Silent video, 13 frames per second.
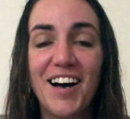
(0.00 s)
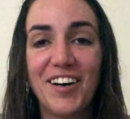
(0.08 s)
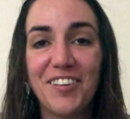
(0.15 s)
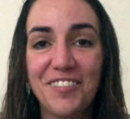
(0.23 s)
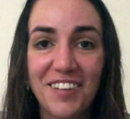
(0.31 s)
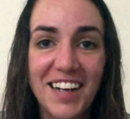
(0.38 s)

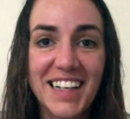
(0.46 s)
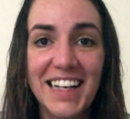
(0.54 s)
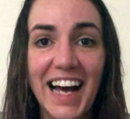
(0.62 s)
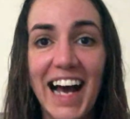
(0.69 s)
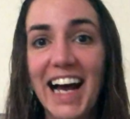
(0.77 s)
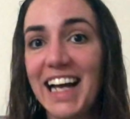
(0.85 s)
All right,
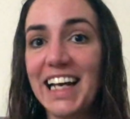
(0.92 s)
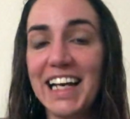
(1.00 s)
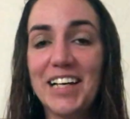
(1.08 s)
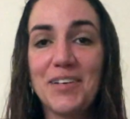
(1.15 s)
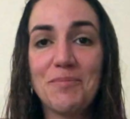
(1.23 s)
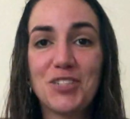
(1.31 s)
I
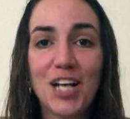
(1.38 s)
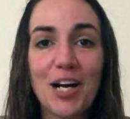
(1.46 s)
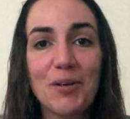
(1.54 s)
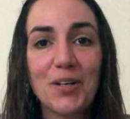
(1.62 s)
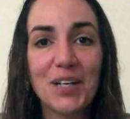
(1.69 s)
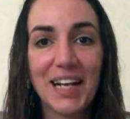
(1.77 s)
am
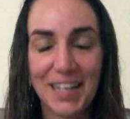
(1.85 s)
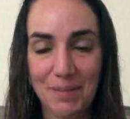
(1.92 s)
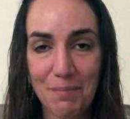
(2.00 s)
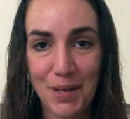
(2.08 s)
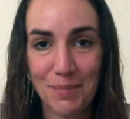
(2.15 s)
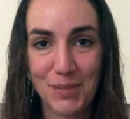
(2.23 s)
showered and in
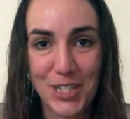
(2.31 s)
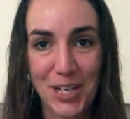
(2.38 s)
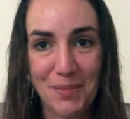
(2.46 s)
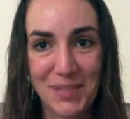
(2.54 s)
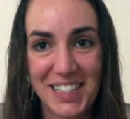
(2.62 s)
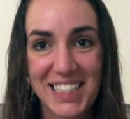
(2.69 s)
my
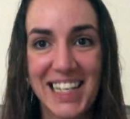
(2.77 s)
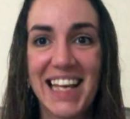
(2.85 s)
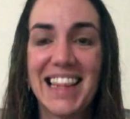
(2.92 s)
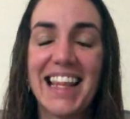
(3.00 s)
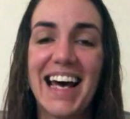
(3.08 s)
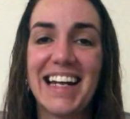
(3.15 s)
pajamas,
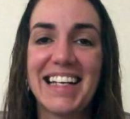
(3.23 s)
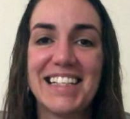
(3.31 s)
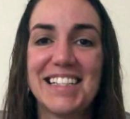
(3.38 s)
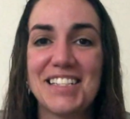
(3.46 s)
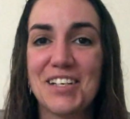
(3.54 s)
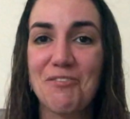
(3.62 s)
and that
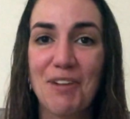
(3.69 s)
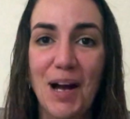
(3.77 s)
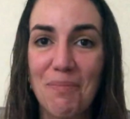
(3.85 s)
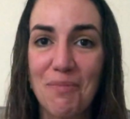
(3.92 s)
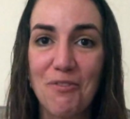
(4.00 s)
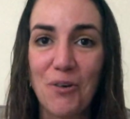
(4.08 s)
is a
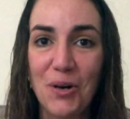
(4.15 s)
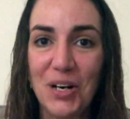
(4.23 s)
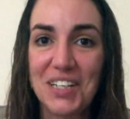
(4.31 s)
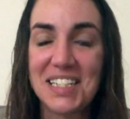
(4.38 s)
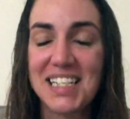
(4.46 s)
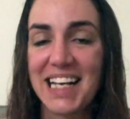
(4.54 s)
wrap
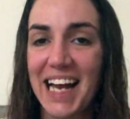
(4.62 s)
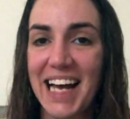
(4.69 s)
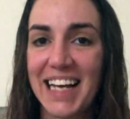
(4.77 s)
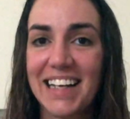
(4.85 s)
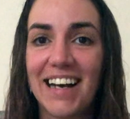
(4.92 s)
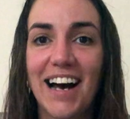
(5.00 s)
for
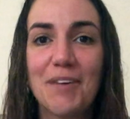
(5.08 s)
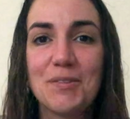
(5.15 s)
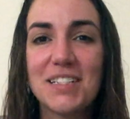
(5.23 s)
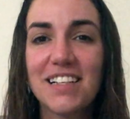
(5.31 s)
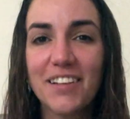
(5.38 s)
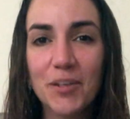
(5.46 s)
today. I
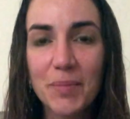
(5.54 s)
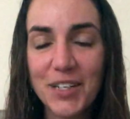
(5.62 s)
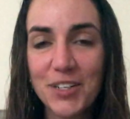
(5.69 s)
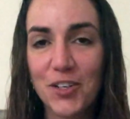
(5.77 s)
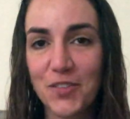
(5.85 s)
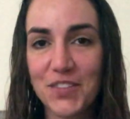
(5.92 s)
was a little bit
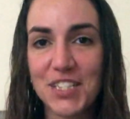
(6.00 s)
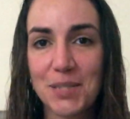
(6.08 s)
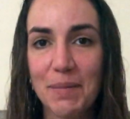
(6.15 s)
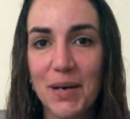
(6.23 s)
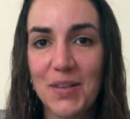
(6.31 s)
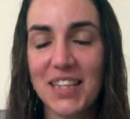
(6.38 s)
nervous
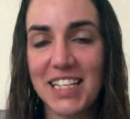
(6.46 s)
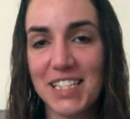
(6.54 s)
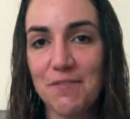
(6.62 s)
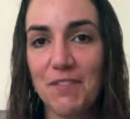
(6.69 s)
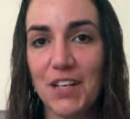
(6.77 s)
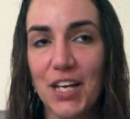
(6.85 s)
about this
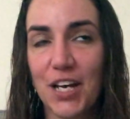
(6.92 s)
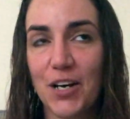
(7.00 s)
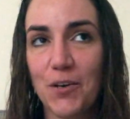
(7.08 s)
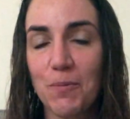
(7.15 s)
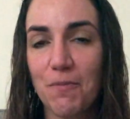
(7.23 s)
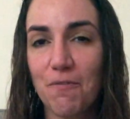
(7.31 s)

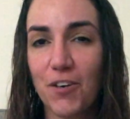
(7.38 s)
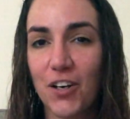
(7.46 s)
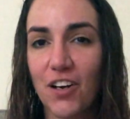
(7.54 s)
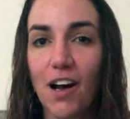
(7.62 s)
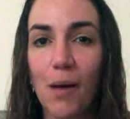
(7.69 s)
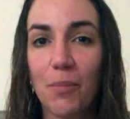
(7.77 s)
video for
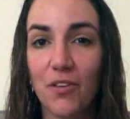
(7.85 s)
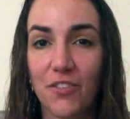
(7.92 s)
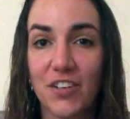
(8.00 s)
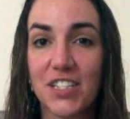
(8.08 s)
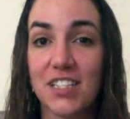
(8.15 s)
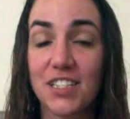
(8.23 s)
a couple of
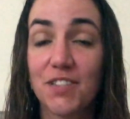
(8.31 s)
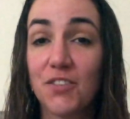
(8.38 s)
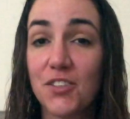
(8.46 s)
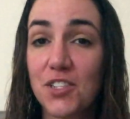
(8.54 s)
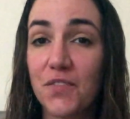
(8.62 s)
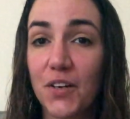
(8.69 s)
reasons.
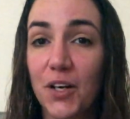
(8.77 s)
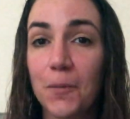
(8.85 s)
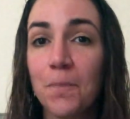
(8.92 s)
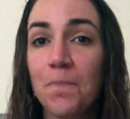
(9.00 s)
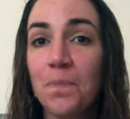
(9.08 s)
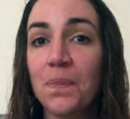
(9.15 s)
First of
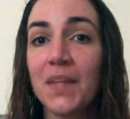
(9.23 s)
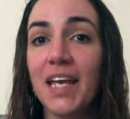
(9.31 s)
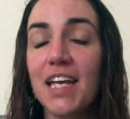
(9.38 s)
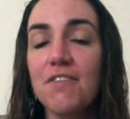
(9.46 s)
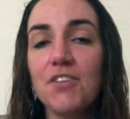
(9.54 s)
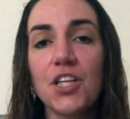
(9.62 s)
all,
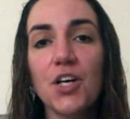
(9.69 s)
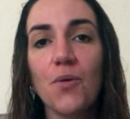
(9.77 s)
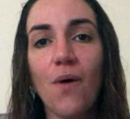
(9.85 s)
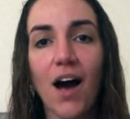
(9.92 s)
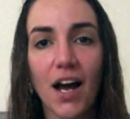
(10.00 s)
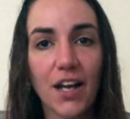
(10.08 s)
even
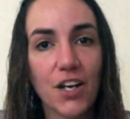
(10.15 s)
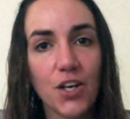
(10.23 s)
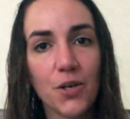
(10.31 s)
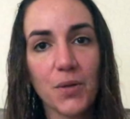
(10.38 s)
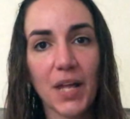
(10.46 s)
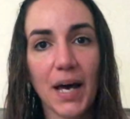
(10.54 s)
though I
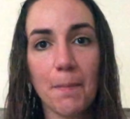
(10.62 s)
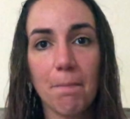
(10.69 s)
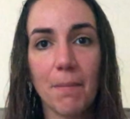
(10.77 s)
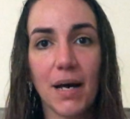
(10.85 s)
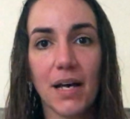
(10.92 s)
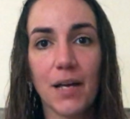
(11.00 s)
know that
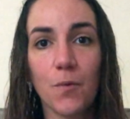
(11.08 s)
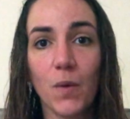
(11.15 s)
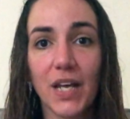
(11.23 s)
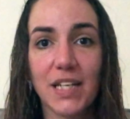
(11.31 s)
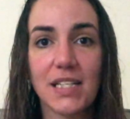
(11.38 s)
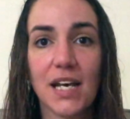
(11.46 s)
my
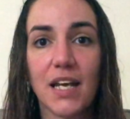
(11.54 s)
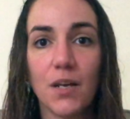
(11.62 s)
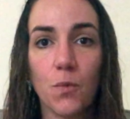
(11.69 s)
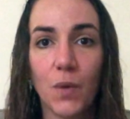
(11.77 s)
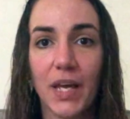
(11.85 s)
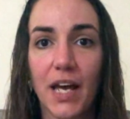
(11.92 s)
weekday
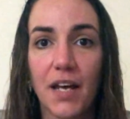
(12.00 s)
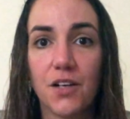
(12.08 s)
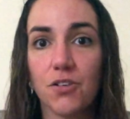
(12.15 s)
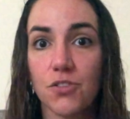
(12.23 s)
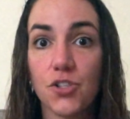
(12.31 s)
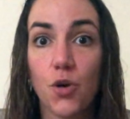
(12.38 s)
and
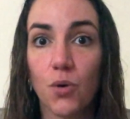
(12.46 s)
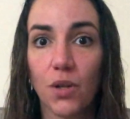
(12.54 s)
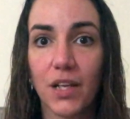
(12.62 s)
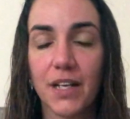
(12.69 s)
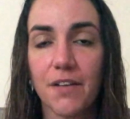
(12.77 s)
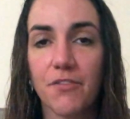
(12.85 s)
weekend are
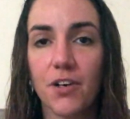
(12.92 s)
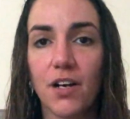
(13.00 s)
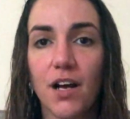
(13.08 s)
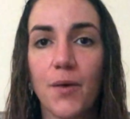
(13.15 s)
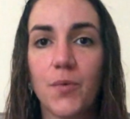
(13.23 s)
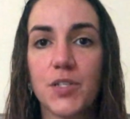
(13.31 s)
totally different,
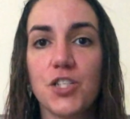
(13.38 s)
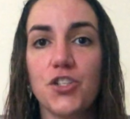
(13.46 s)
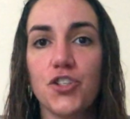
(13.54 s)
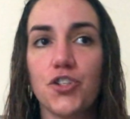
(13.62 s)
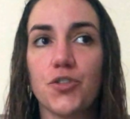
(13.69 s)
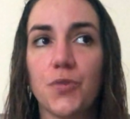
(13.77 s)
I wasn't
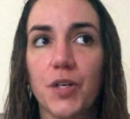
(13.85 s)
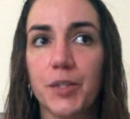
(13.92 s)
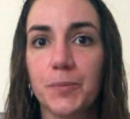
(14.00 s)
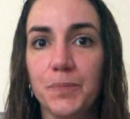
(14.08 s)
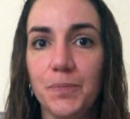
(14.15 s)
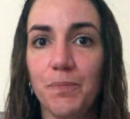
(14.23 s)

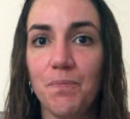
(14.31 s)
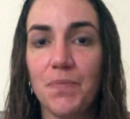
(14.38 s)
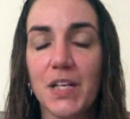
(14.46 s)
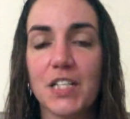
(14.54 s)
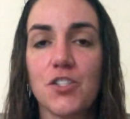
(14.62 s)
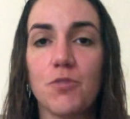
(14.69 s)
sure
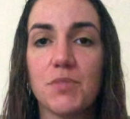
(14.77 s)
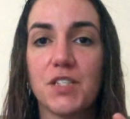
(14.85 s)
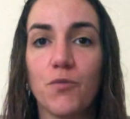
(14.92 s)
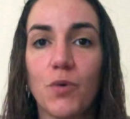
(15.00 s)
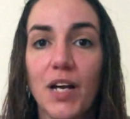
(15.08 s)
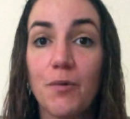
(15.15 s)
in terms
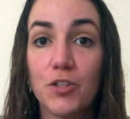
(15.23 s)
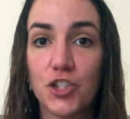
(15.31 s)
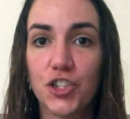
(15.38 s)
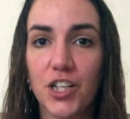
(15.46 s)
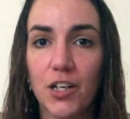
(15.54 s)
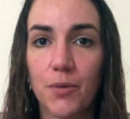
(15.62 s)
of what I would
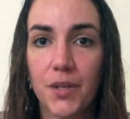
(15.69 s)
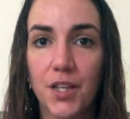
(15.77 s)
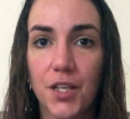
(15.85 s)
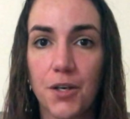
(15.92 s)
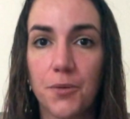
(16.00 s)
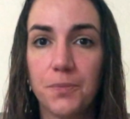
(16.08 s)
share with
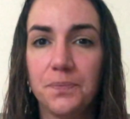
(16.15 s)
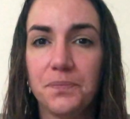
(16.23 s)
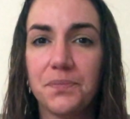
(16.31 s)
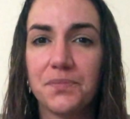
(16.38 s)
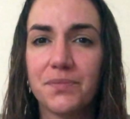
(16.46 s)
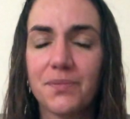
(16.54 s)
you
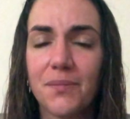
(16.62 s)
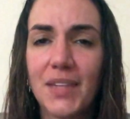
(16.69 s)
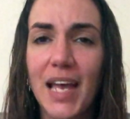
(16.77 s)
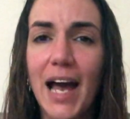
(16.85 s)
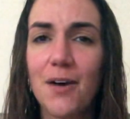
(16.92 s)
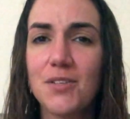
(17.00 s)

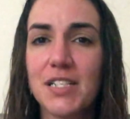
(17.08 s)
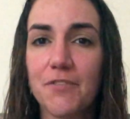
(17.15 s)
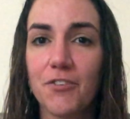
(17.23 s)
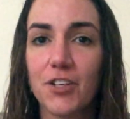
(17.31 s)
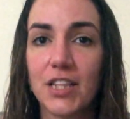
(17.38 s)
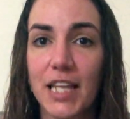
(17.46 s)
how
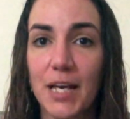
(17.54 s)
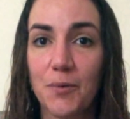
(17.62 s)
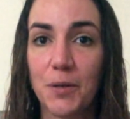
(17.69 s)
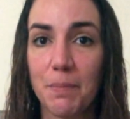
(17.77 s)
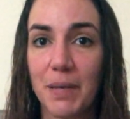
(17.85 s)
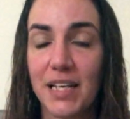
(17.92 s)
different they
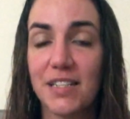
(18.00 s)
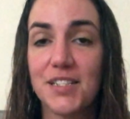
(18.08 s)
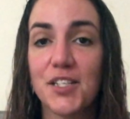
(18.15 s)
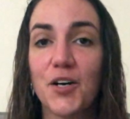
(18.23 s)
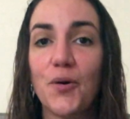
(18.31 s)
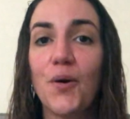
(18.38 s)
would be.
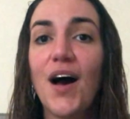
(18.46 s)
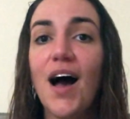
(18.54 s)
So